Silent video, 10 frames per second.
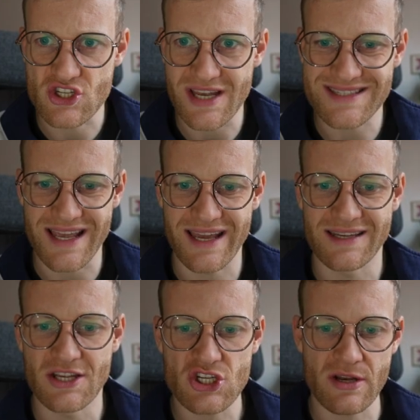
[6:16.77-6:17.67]
just a
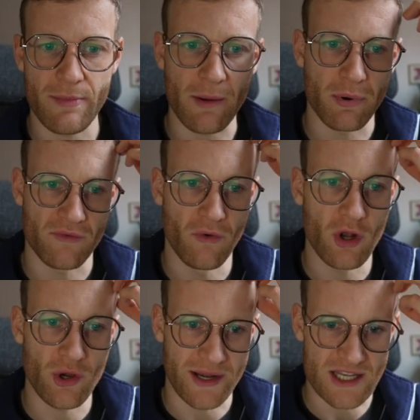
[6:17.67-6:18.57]
addition in my
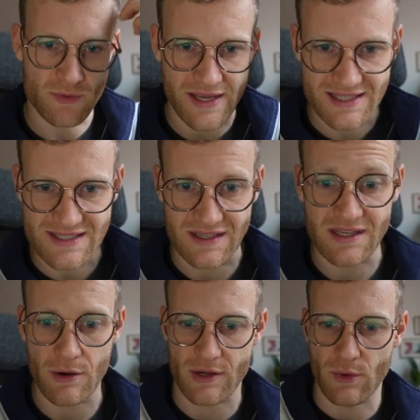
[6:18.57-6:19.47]
portfolio, and as we can see
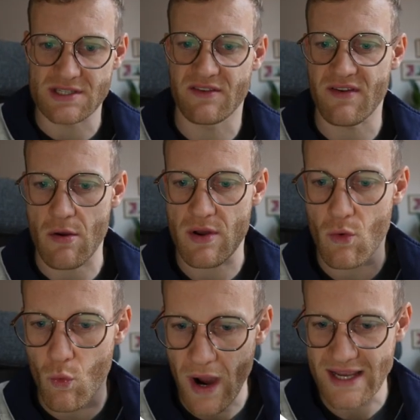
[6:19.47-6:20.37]
here, it was a very
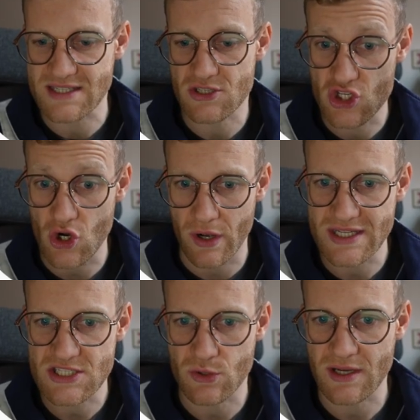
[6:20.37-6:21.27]
wise
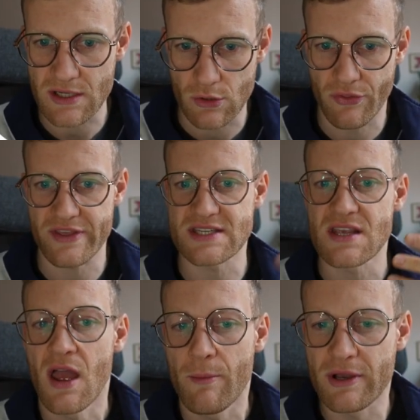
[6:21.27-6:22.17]
choice to include
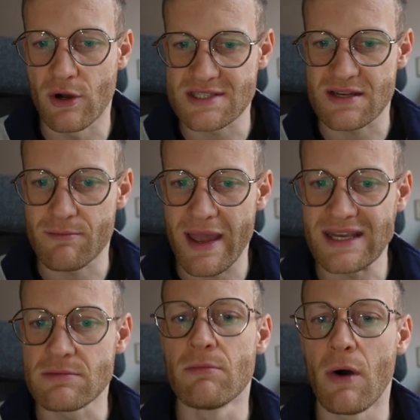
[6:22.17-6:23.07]
this because it
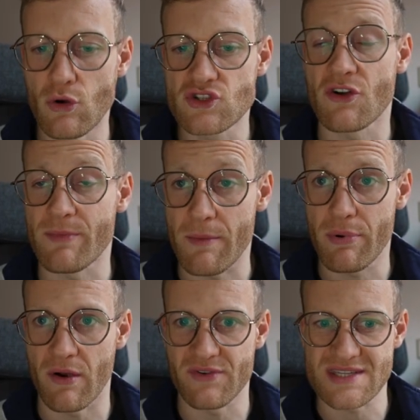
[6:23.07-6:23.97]
made most of my
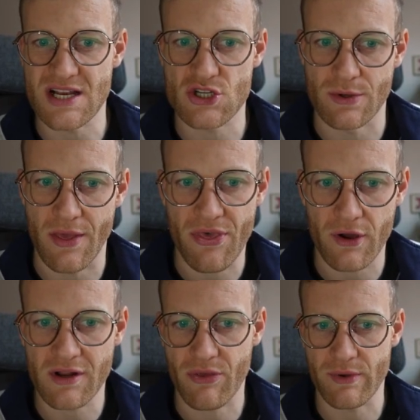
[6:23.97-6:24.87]
profits actually.
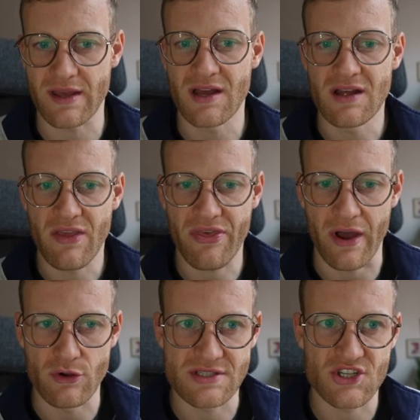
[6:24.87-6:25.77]
thirty-three
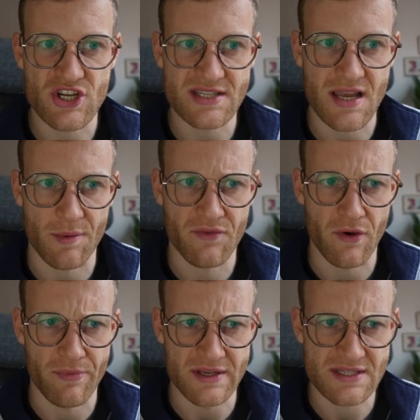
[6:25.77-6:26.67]
thousand is just coming
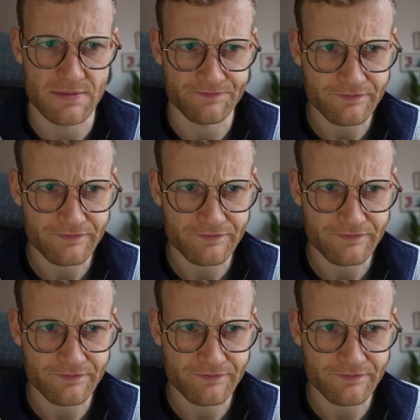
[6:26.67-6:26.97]
from this.